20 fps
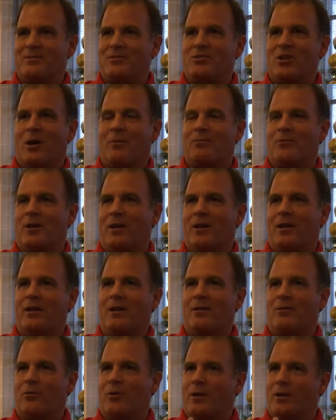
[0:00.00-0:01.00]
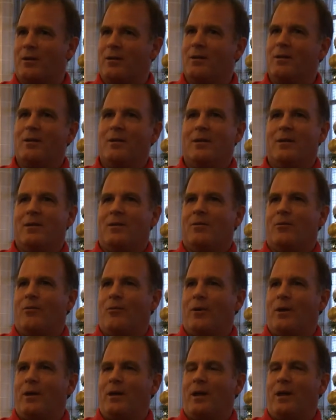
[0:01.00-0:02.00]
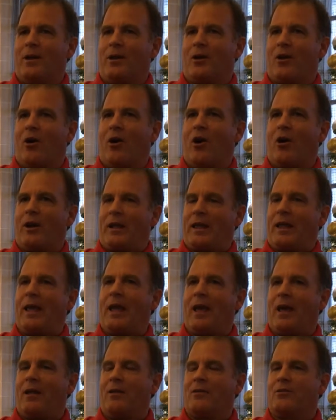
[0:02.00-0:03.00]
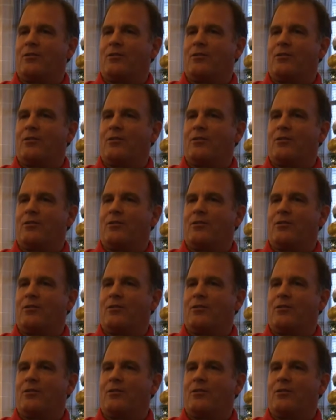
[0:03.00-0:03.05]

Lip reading: jumped in and we hit it hard again.